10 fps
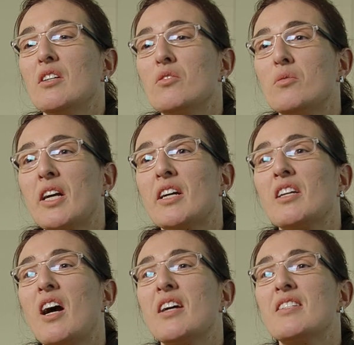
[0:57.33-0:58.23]
to
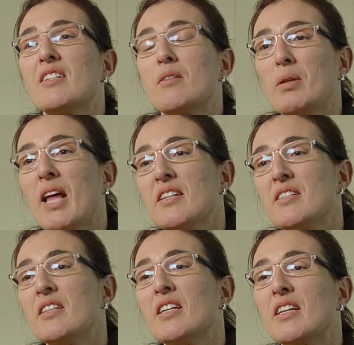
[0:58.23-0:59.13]
recognize as a
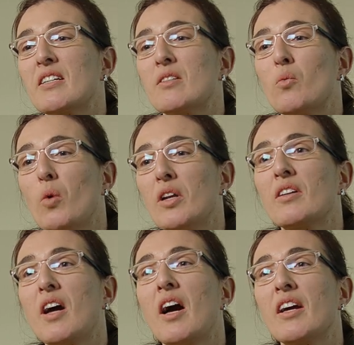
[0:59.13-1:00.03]
plastic, as a
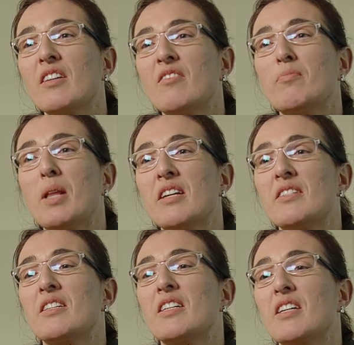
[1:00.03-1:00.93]
one kind of
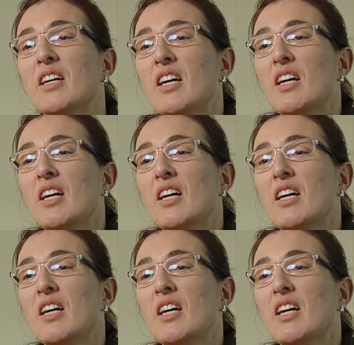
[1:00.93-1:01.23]
plastic.